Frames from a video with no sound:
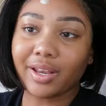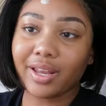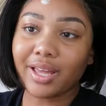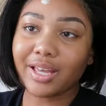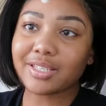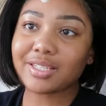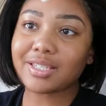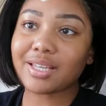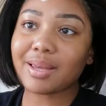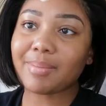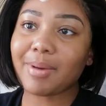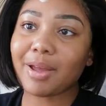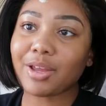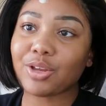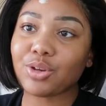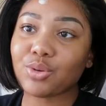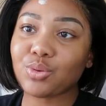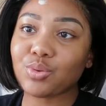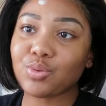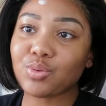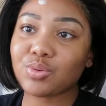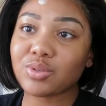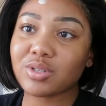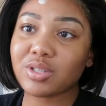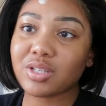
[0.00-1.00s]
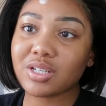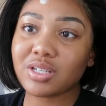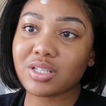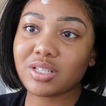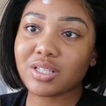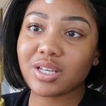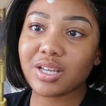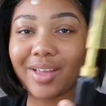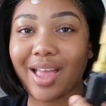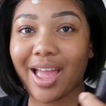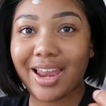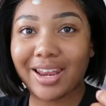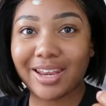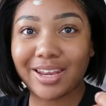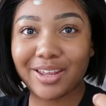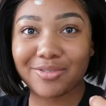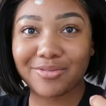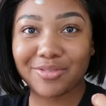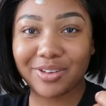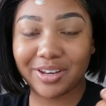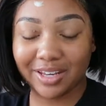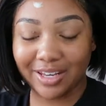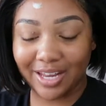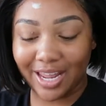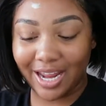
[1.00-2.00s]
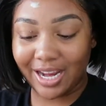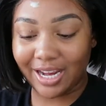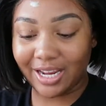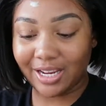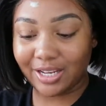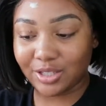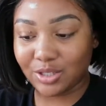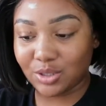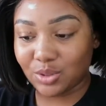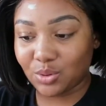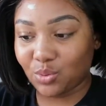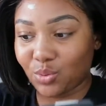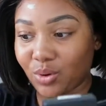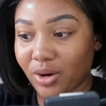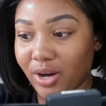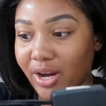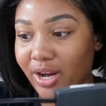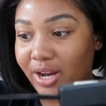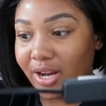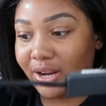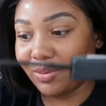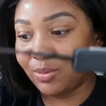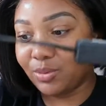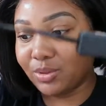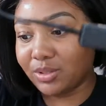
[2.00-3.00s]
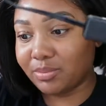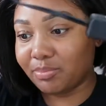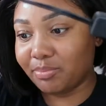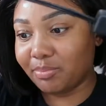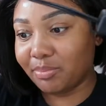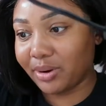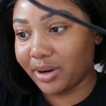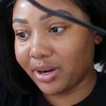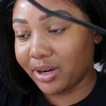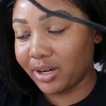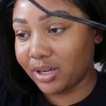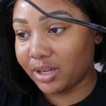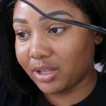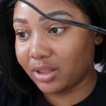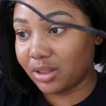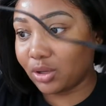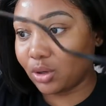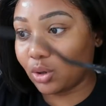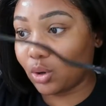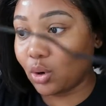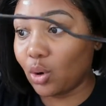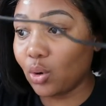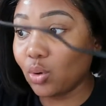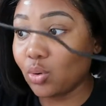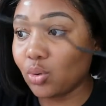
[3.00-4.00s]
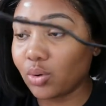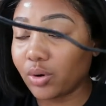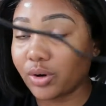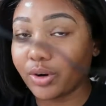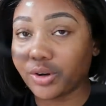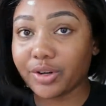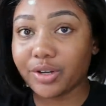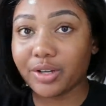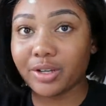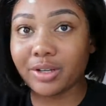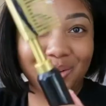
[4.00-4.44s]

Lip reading: Last time I used this, I left it laying to where it was burning the cord.